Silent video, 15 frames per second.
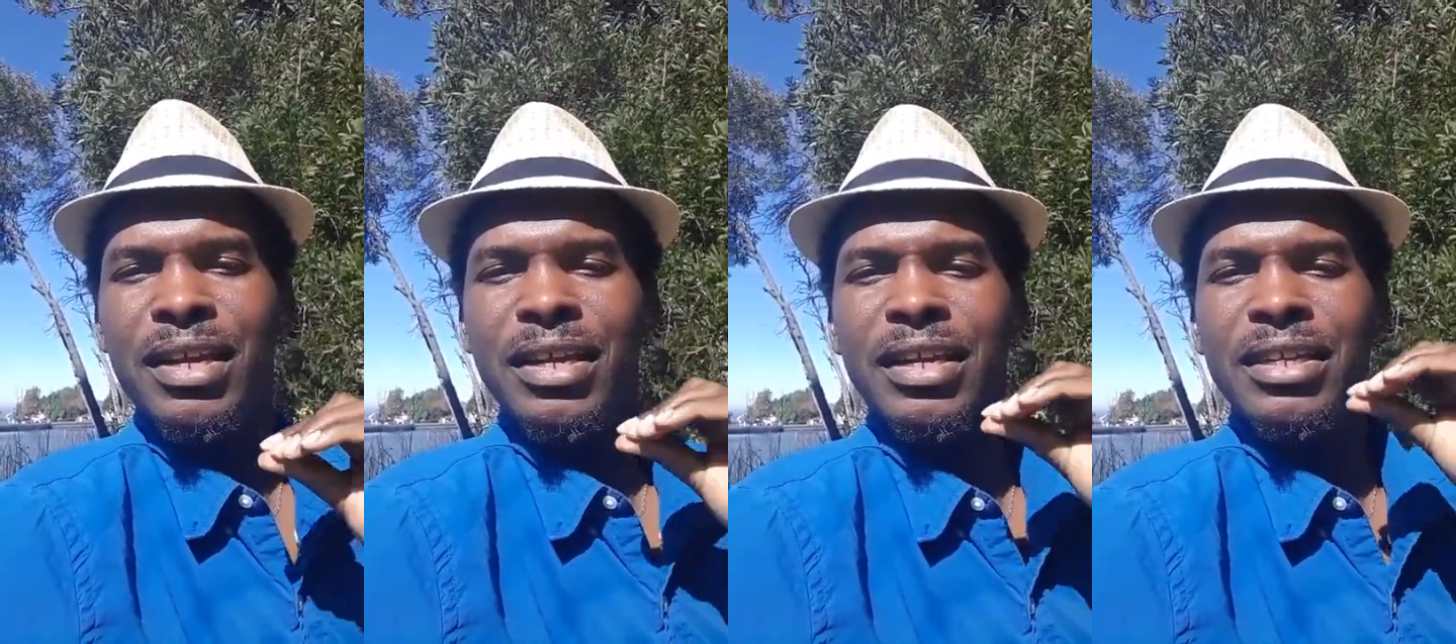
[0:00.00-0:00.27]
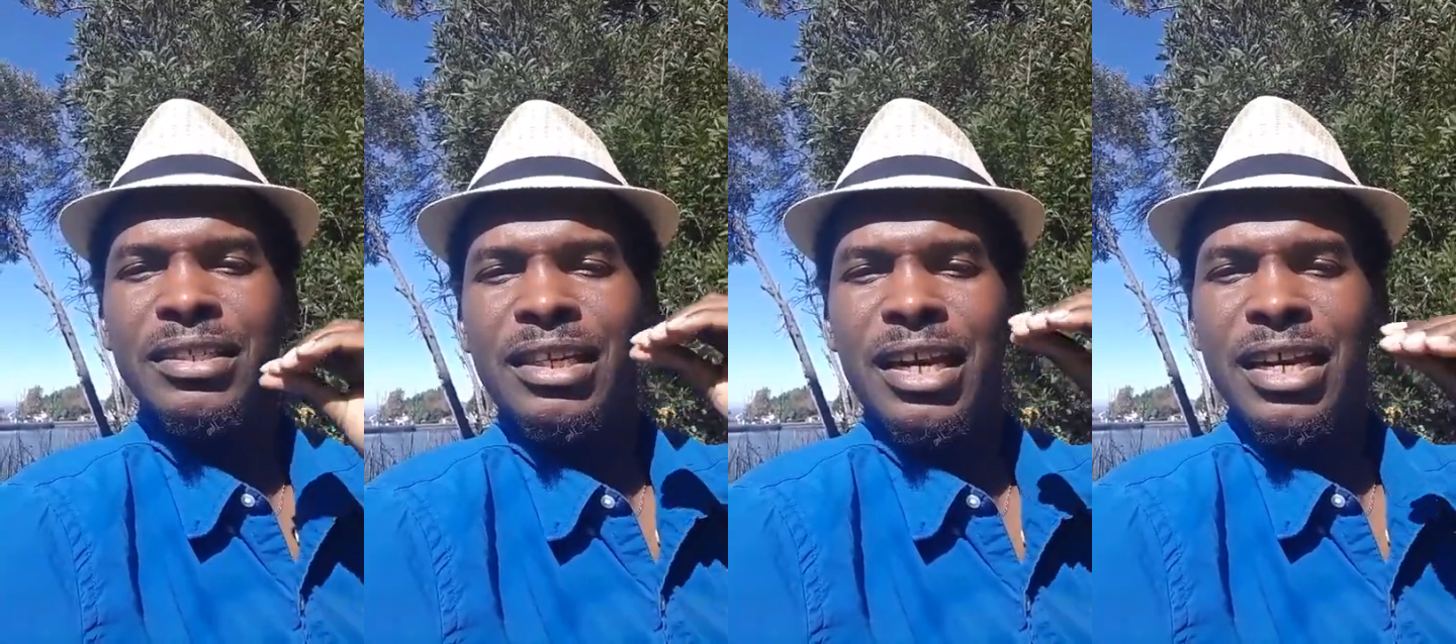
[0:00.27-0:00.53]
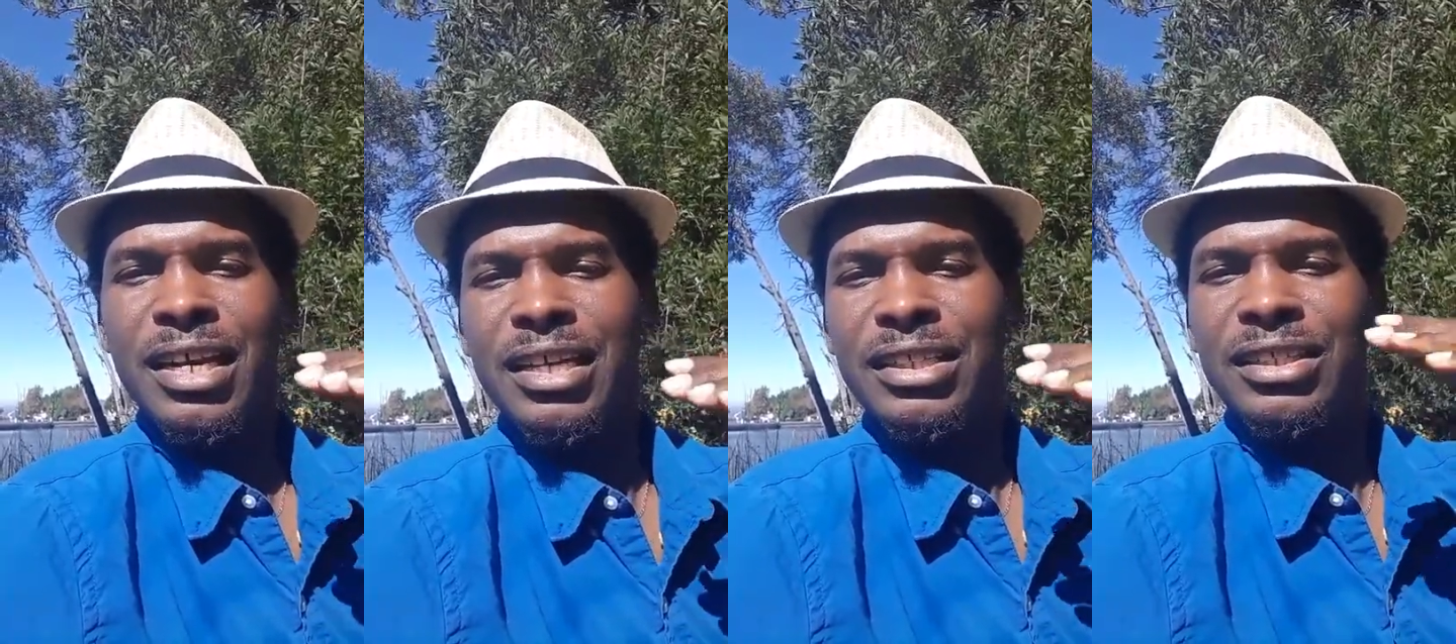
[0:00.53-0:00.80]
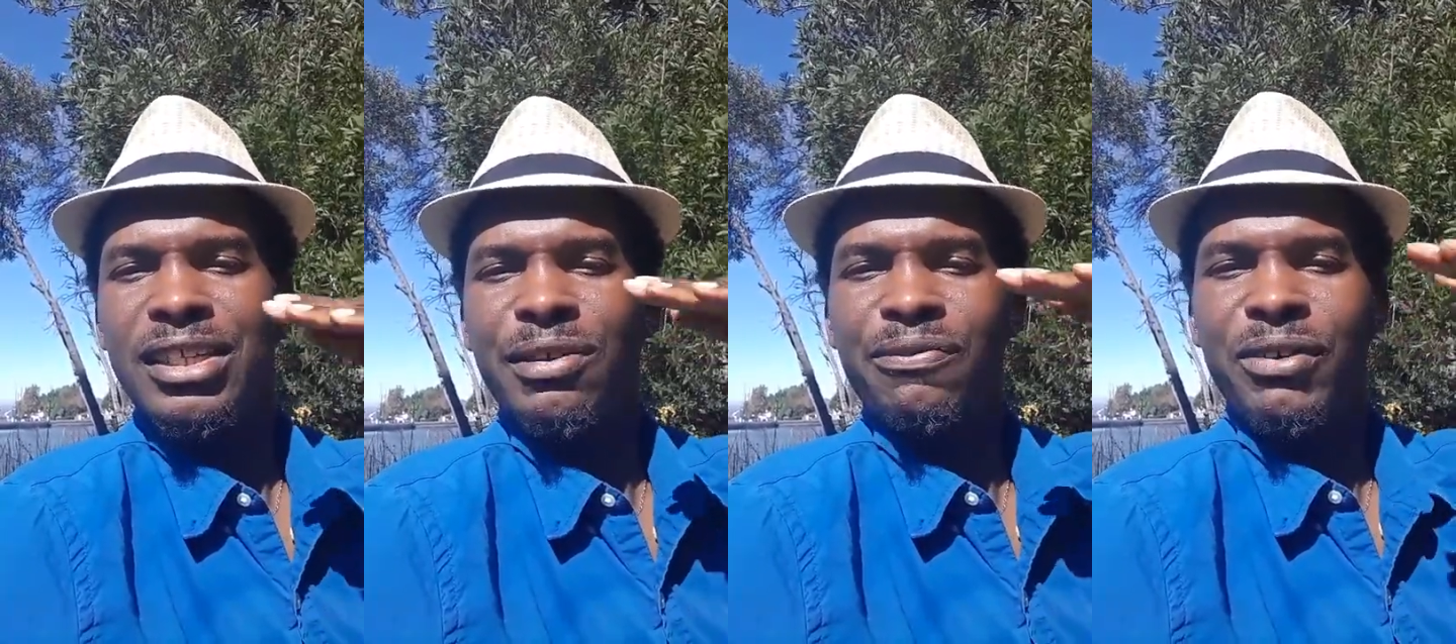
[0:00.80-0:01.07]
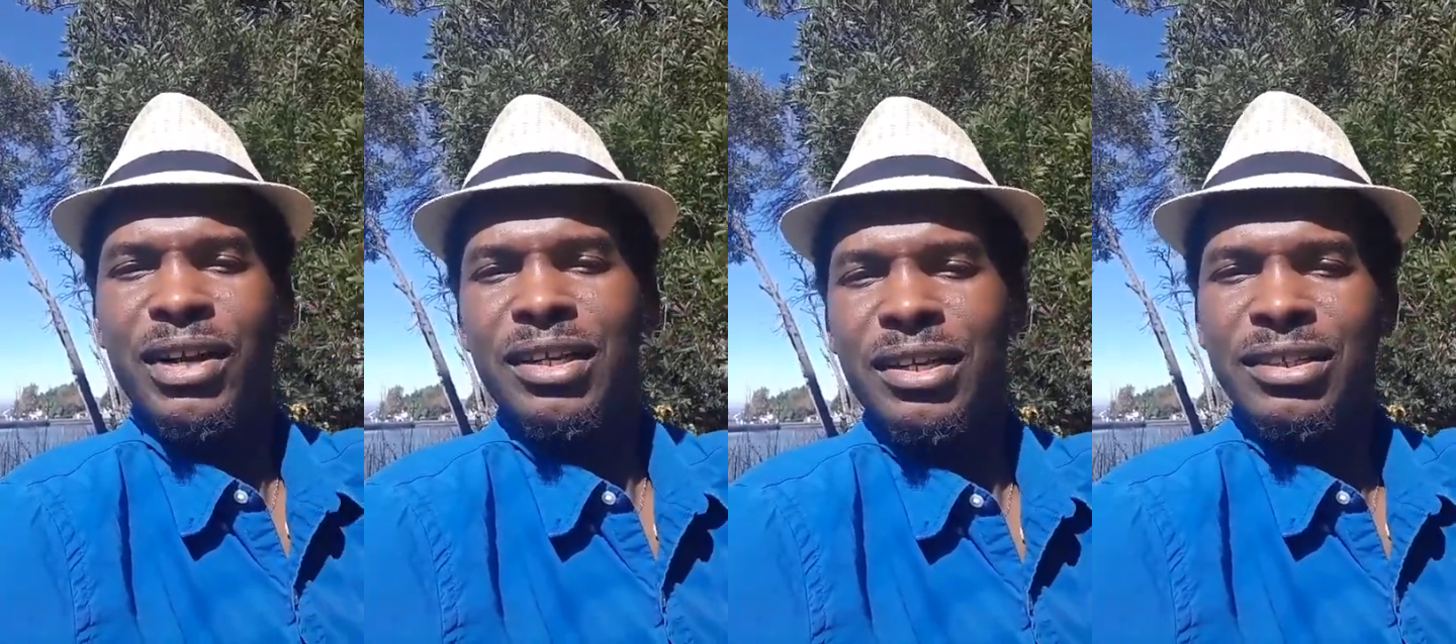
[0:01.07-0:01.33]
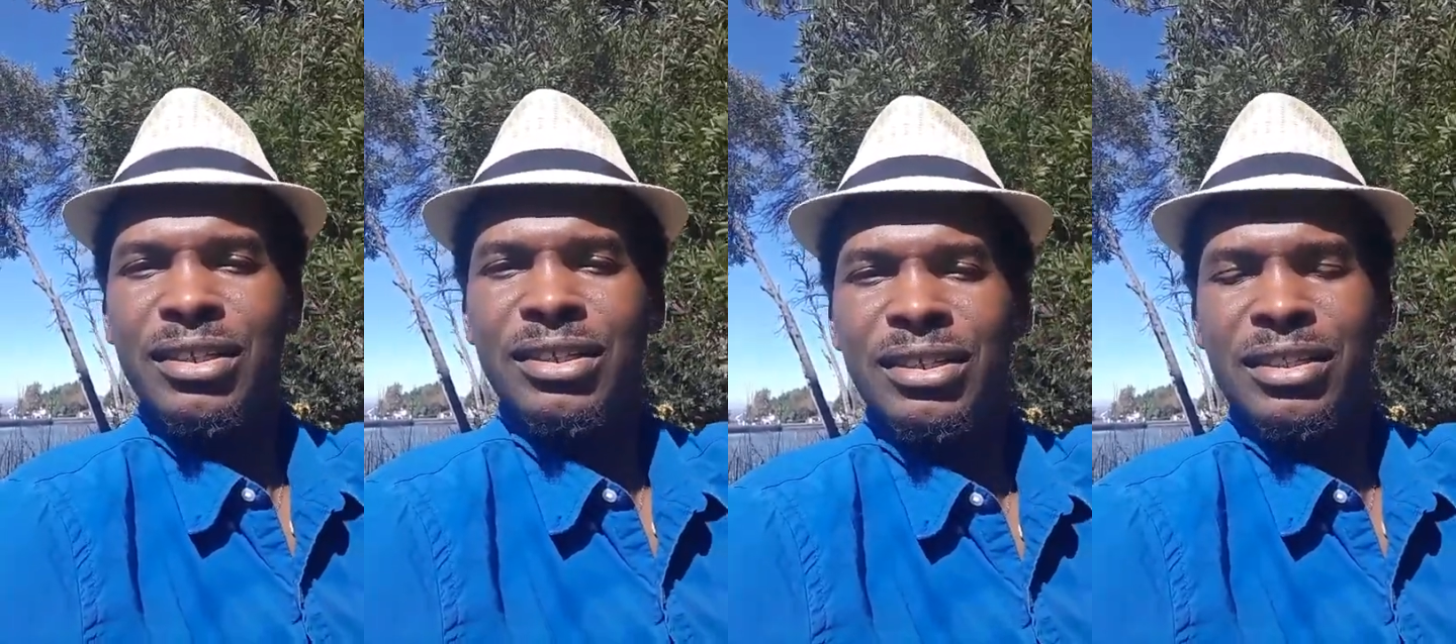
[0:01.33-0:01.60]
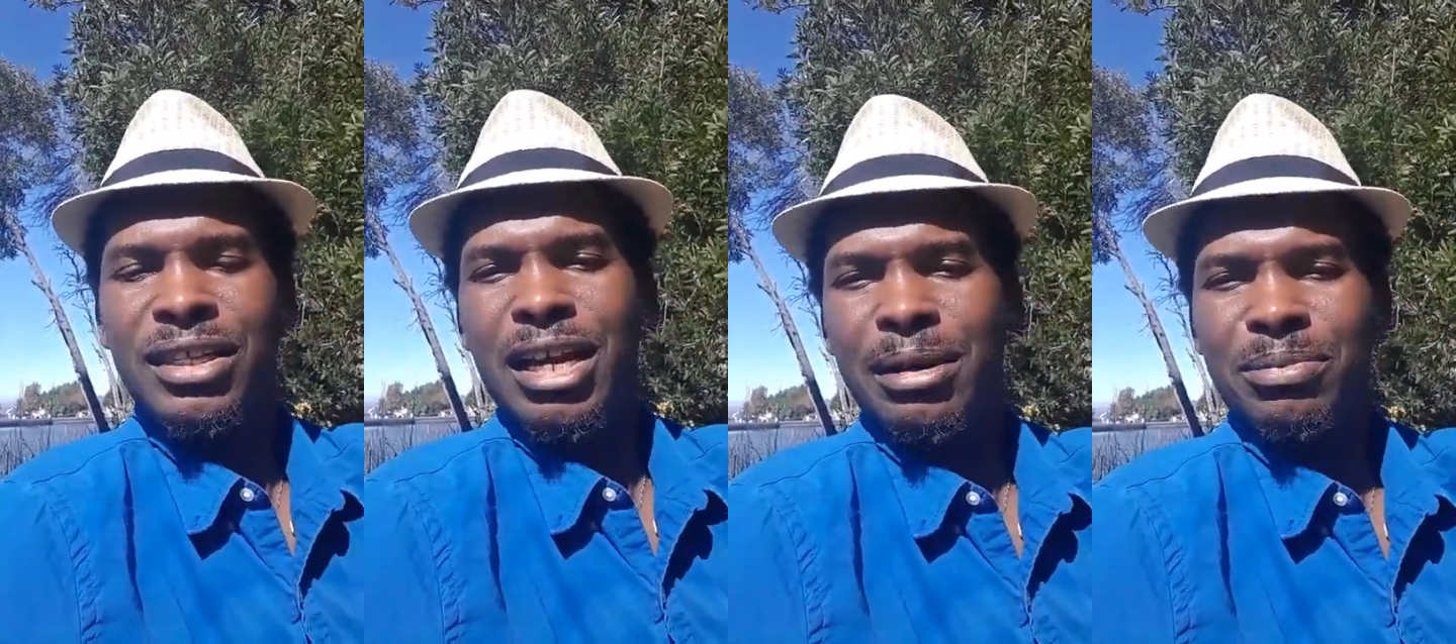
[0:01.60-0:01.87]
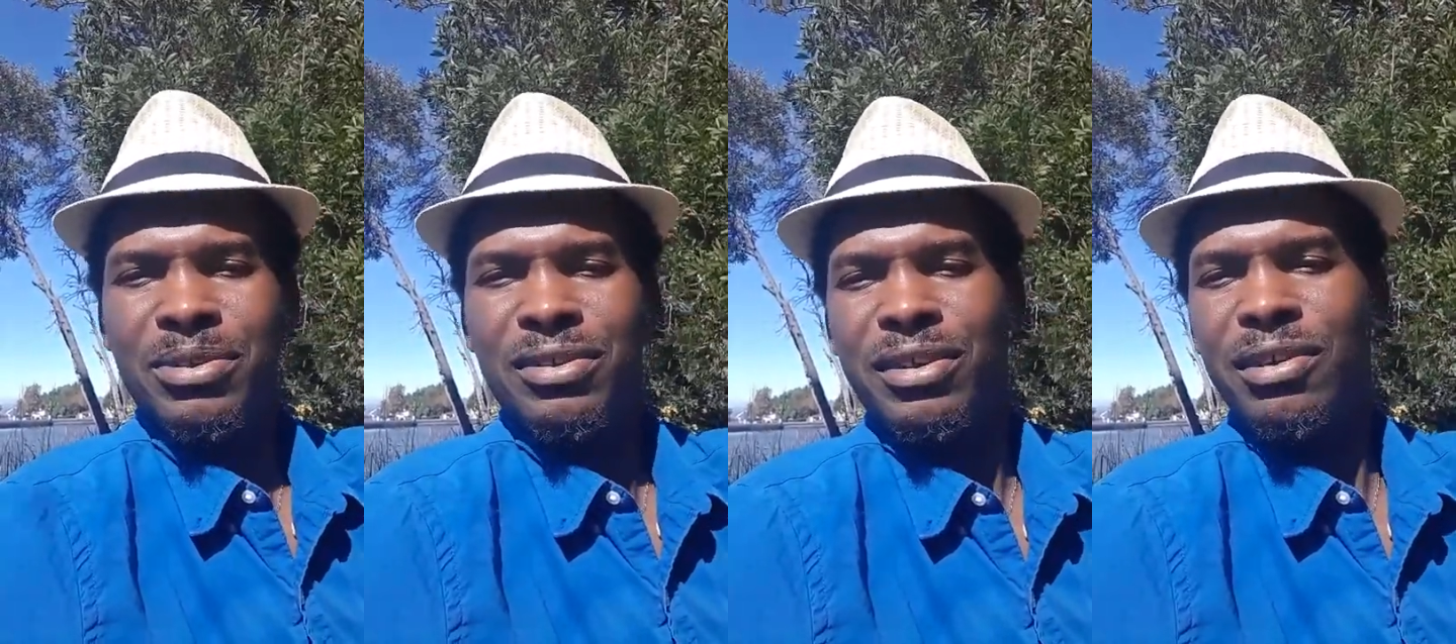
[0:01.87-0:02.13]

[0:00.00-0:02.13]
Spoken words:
and it's like different steps,